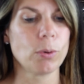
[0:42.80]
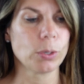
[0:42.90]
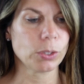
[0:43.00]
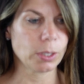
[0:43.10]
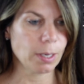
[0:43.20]

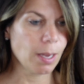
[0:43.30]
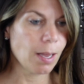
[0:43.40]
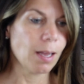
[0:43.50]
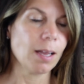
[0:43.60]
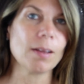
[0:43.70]
portion
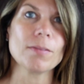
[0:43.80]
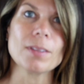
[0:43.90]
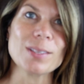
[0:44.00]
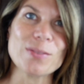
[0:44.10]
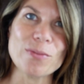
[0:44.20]
of
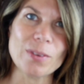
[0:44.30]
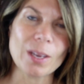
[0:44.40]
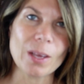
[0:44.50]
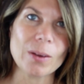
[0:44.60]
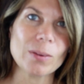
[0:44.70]
this
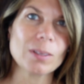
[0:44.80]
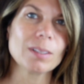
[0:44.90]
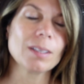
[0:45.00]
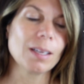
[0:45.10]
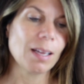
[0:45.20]
video.
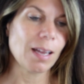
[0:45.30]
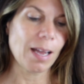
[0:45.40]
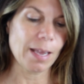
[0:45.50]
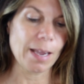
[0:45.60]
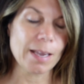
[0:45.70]

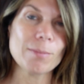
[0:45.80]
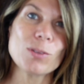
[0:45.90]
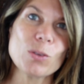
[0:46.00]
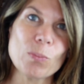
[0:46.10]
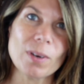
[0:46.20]
I am
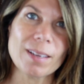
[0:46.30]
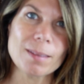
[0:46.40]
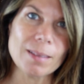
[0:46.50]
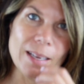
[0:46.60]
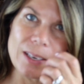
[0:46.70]
super
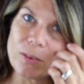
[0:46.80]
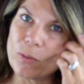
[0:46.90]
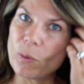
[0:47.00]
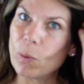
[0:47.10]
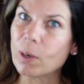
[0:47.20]
excited
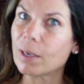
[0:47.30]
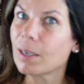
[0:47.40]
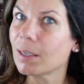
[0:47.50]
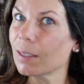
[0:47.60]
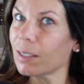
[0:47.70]

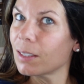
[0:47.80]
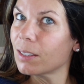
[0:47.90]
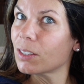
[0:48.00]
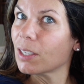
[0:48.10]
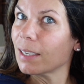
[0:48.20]
for
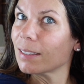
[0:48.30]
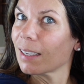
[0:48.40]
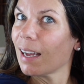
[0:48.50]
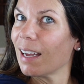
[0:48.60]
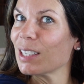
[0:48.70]

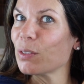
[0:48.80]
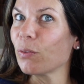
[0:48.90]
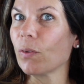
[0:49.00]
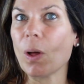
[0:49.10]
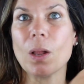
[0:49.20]
Chantecaille's
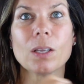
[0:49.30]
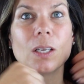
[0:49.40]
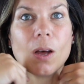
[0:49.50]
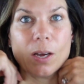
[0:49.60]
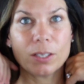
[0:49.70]
fall
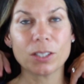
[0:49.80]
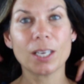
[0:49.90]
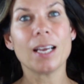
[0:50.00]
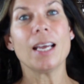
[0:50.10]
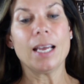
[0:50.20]

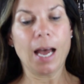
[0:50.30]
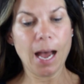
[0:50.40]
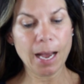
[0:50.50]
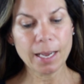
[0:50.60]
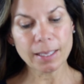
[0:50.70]
launch.
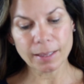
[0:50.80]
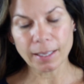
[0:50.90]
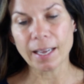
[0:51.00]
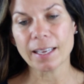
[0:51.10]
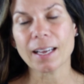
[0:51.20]
I
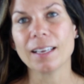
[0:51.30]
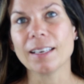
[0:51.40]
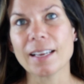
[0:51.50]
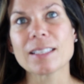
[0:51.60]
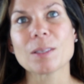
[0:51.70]
like a
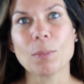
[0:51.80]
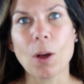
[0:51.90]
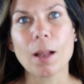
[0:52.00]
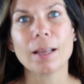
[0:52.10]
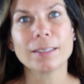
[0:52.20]
nice,
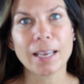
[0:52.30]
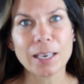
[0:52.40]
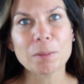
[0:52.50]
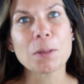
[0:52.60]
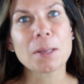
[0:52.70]
small,
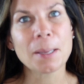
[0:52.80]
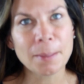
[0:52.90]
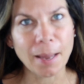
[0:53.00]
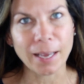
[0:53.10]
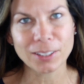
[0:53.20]
attainable
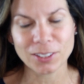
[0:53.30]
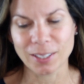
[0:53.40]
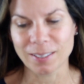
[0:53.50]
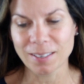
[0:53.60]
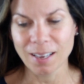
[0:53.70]

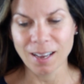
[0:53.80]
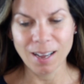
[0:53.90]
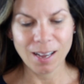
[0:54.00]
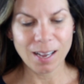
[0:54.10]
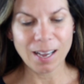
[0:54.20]
collection.
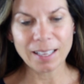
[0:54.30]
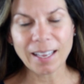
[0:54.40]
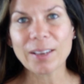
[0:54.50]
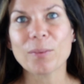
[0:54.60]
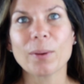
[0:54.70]
I
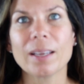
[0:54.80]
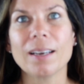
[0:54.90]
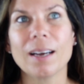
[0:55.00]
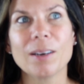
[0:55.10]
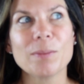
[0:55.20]
like
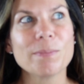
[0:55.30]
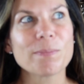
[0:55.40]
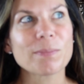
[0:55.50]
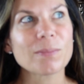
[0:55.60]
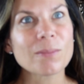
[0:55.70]
when